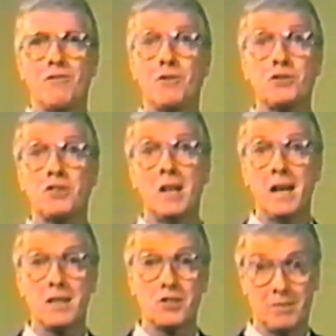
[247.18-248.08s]
First, the
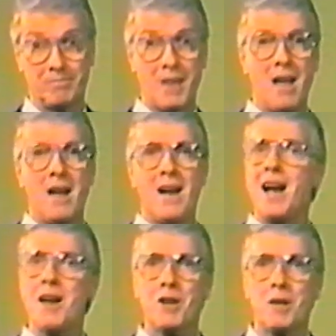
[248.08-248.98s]
lights.
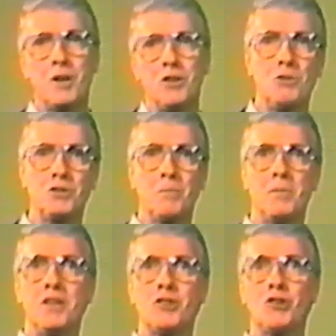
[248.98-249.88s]
I recommend using
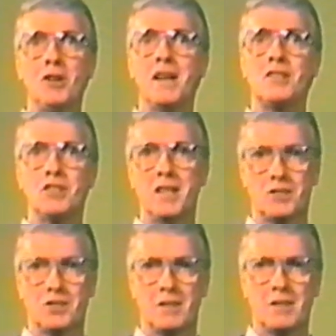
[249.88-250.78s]
miniature light
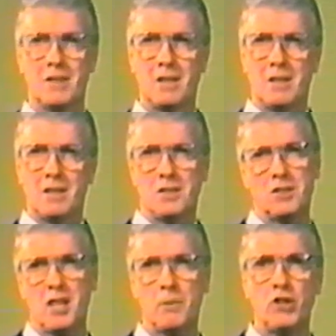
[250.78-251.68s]
sets. Since
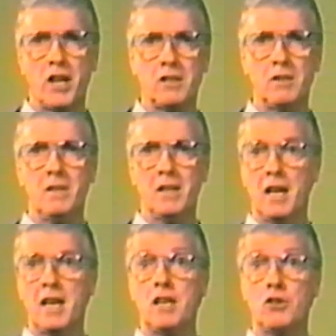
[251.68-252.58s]
the objective in
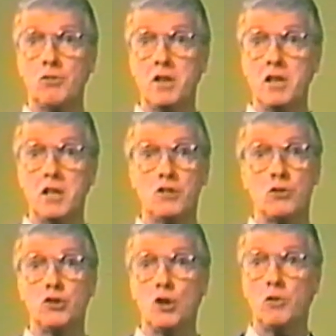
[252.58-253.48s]
lighting a tree is to
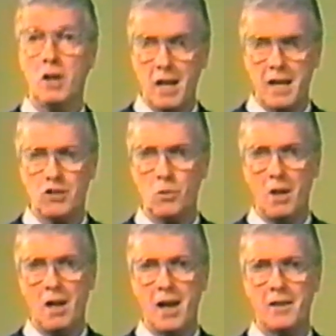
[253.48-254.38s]
show the lights while
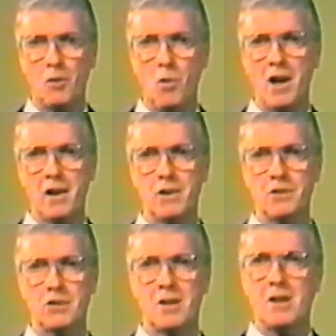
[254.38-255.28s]
hiding the wires,
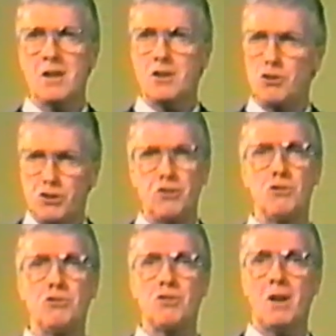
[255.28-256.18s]
you should
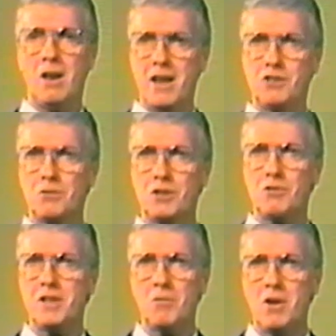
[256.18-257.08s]
use lights with a
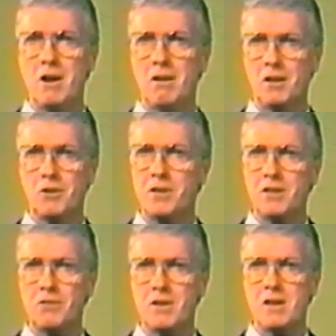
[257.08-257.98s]
green wire on a green
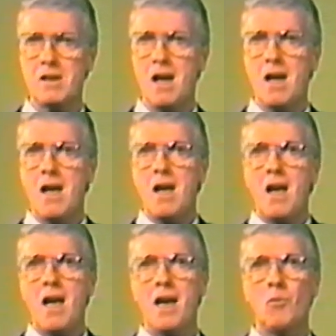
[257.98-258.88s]
tree
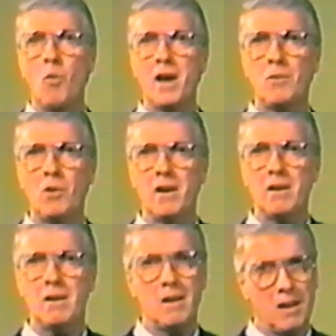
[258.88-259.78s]
and white
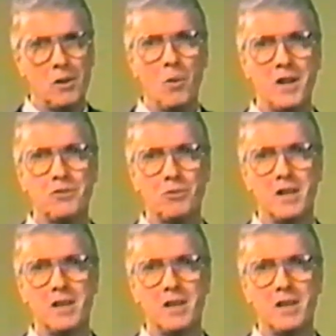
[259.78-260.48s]
wire on a white tree.